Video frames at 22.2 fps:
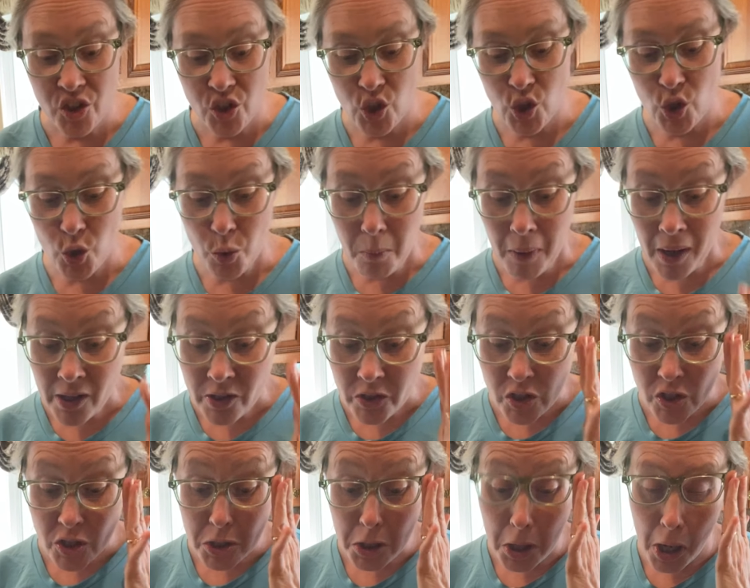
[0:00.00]
too
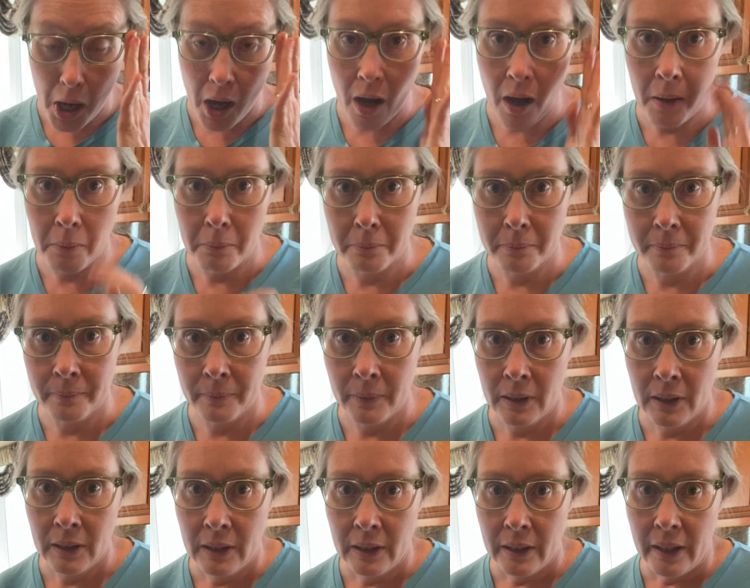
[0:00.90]
much. When
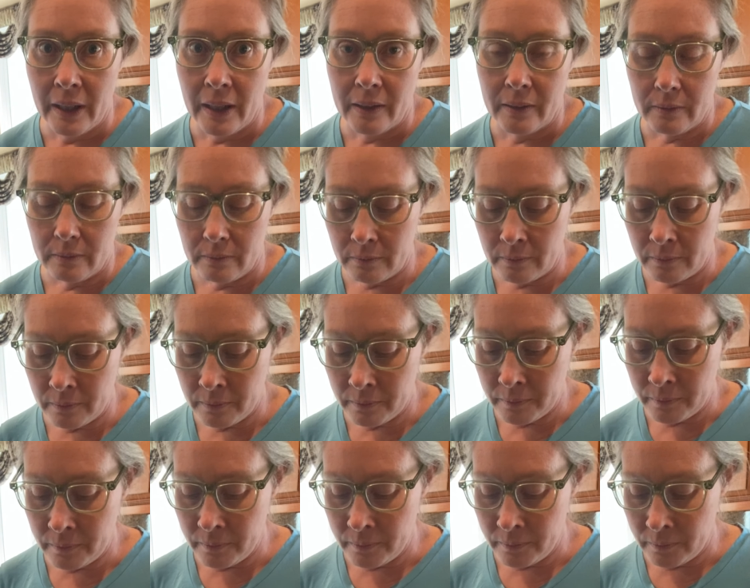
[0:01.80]

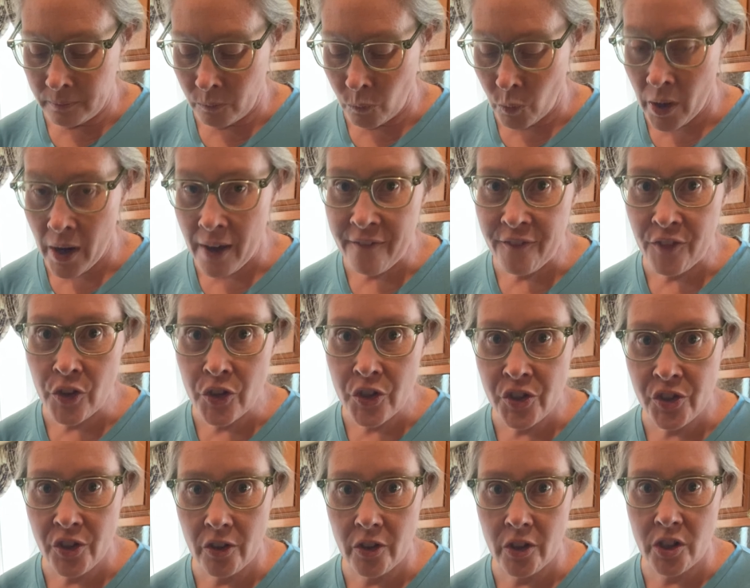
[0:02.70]
I first
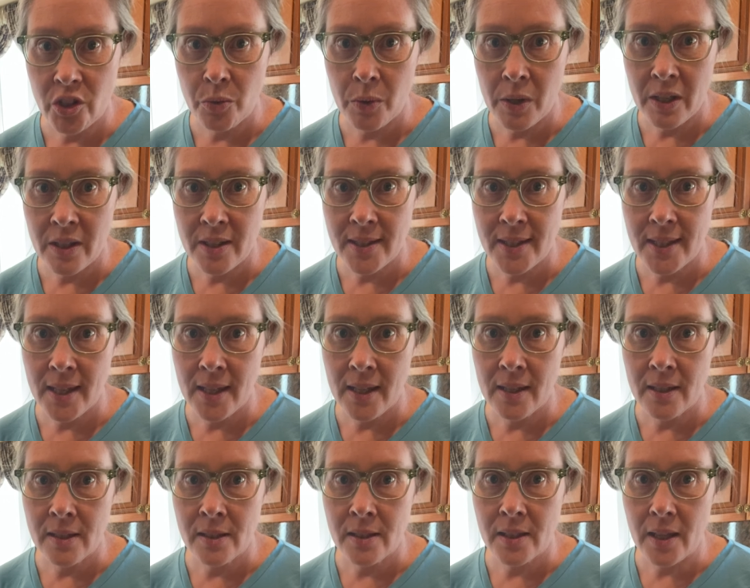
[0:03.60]
started doing
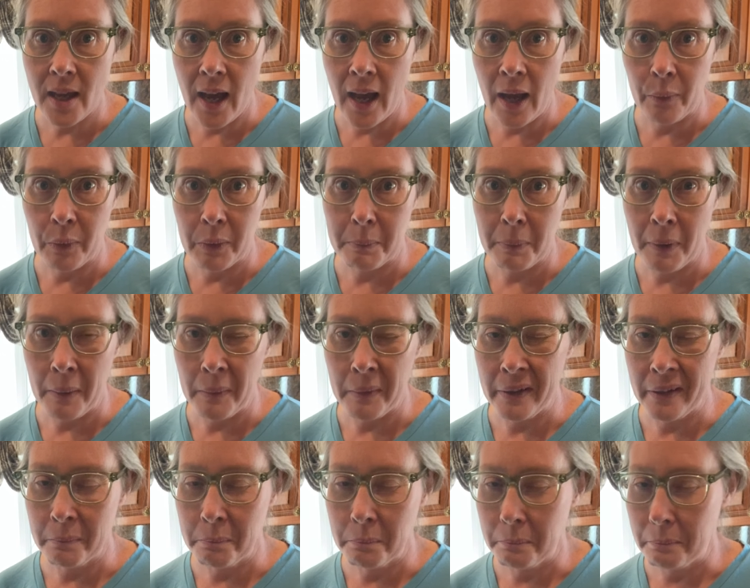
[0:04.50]
seeds, I would
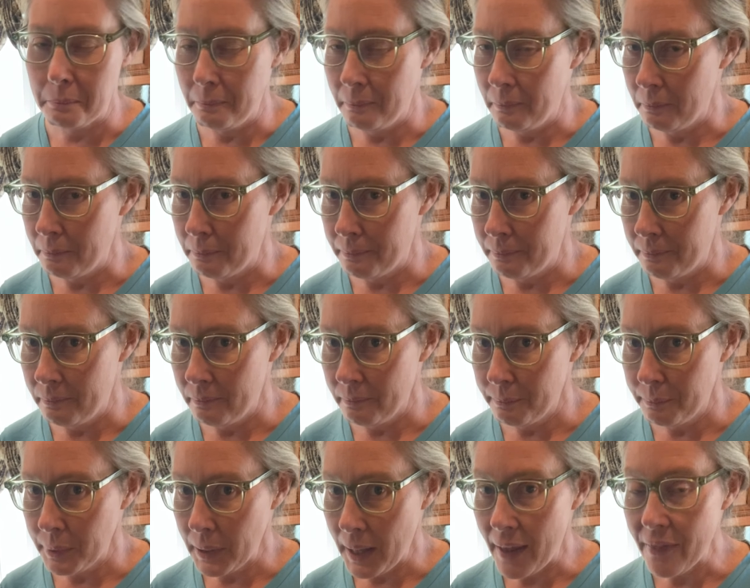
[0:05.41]
probably
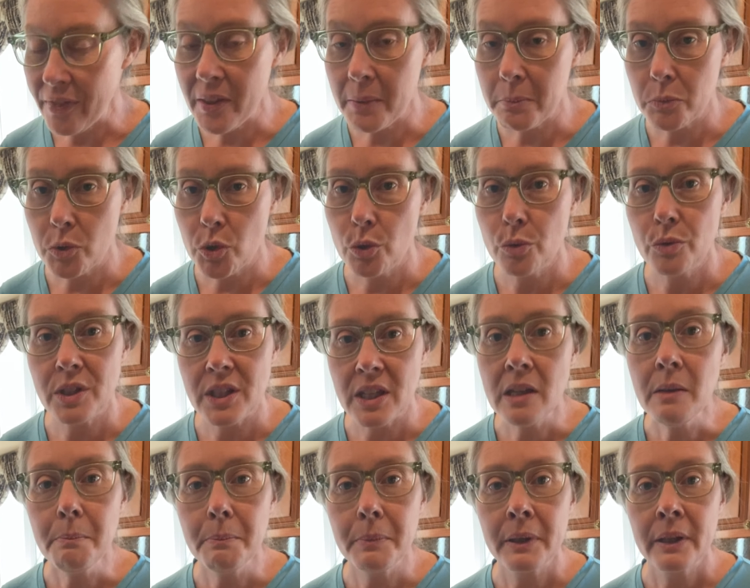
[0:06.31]
plant them too
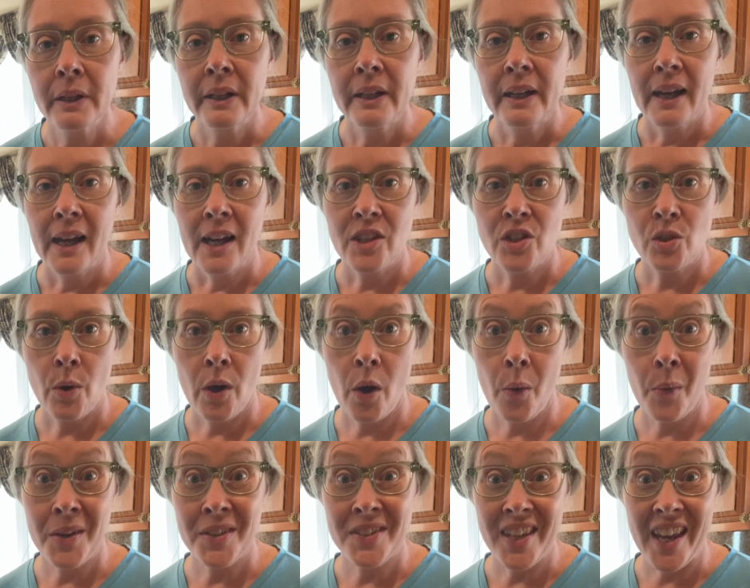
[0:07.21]
deep. And so I
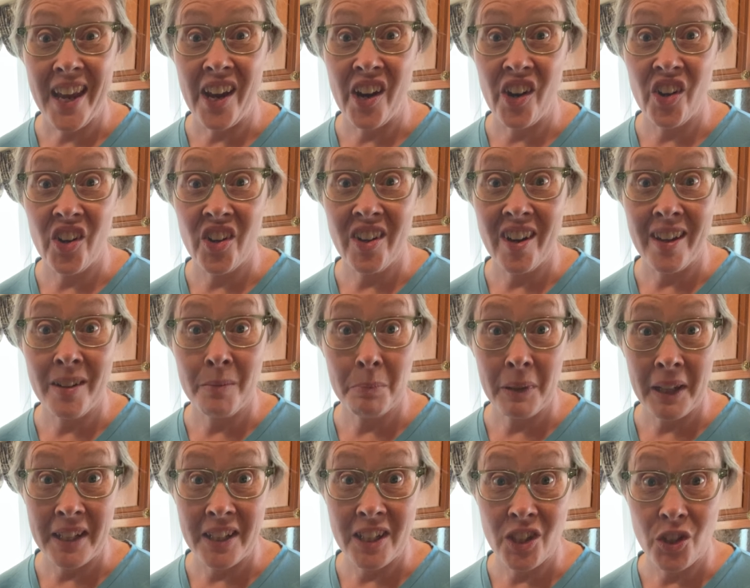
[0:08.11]
always erred on
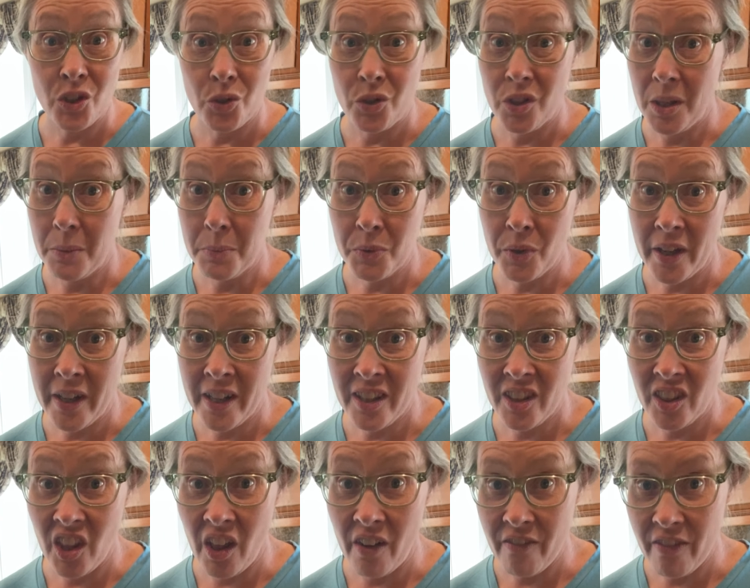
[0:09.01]
planting too deep. So I
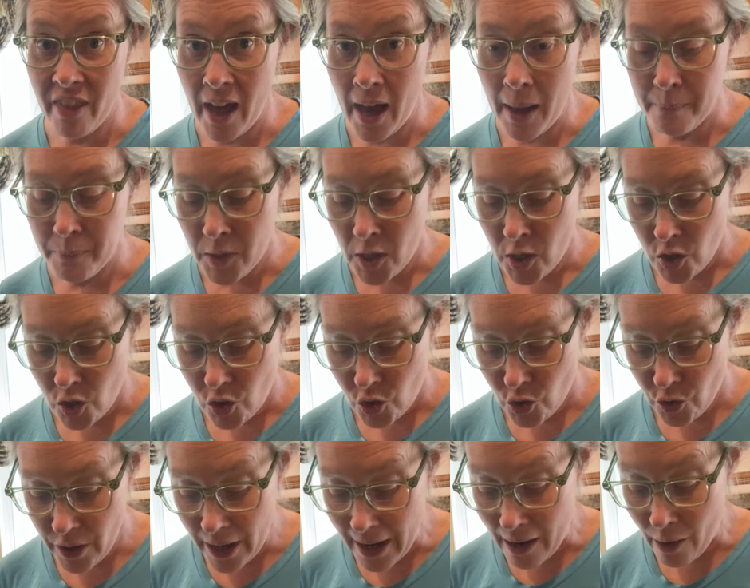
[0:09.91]
didn't love that.
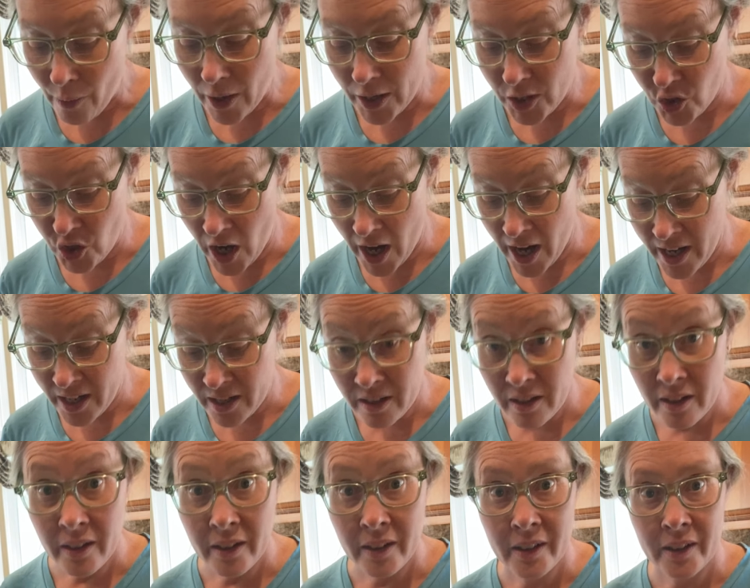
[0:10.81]
So now I try
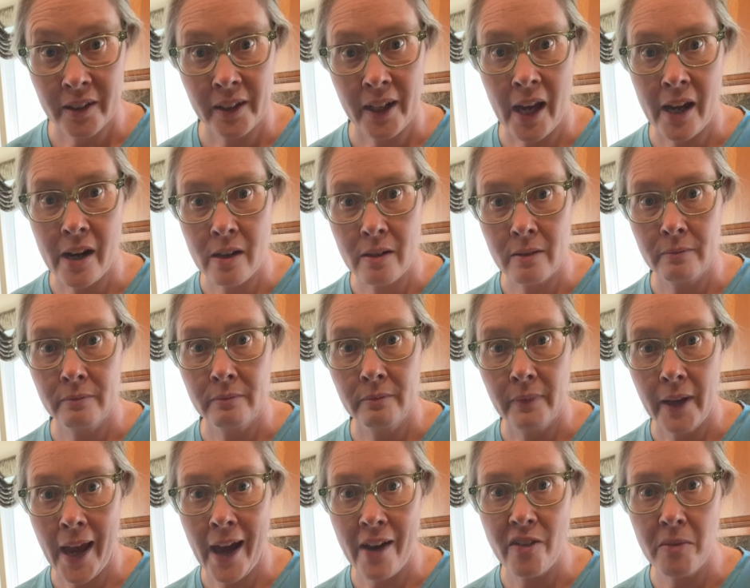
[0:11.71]
and kind of
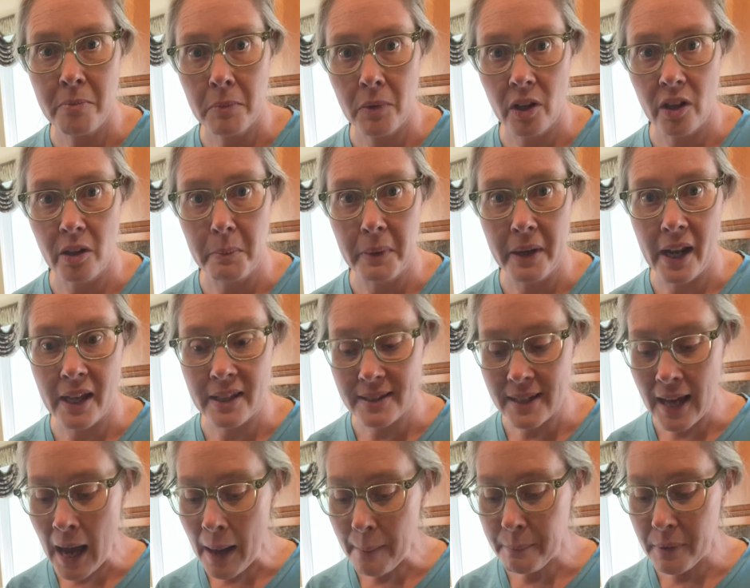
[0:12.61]
have them a little bit on
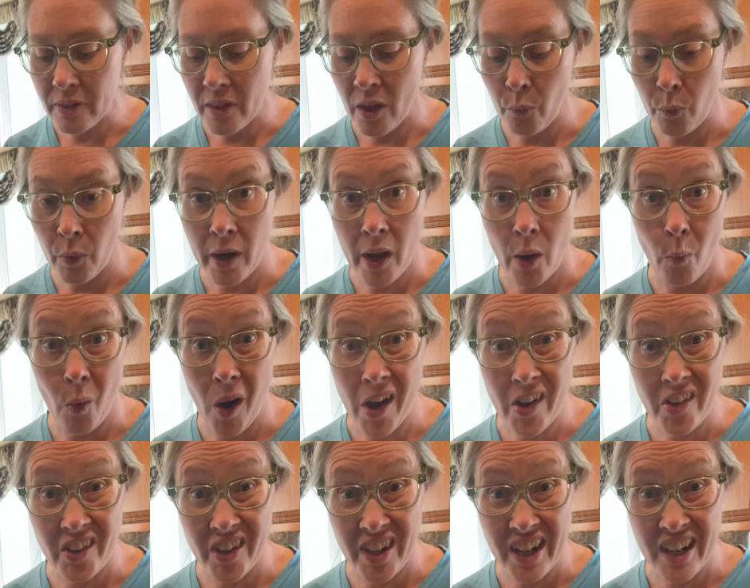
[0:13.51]
top. And then when I
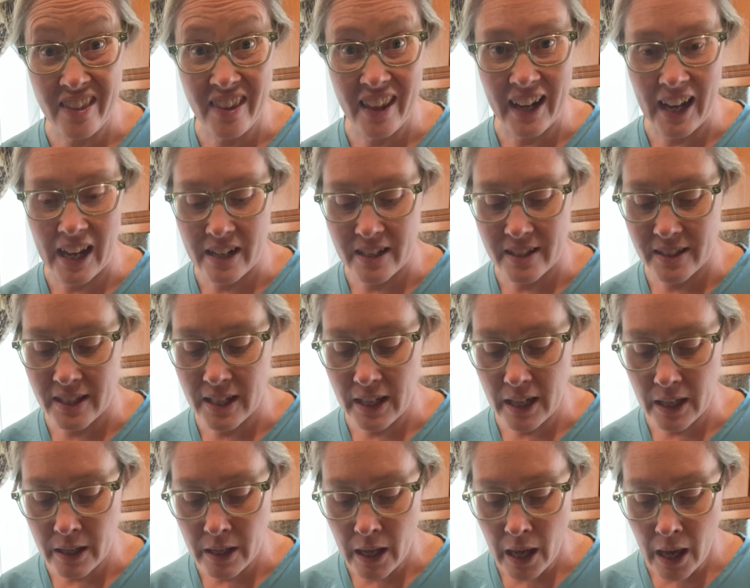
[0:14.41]
water it in, they kind of sink
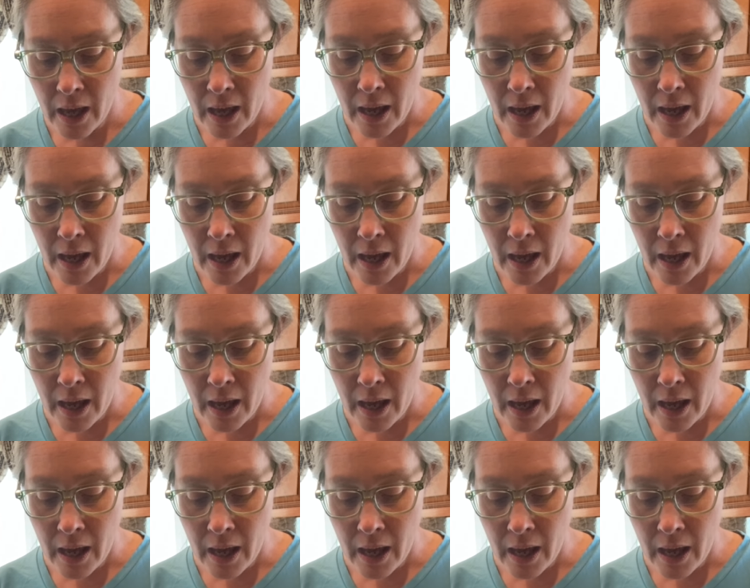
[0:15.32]
in.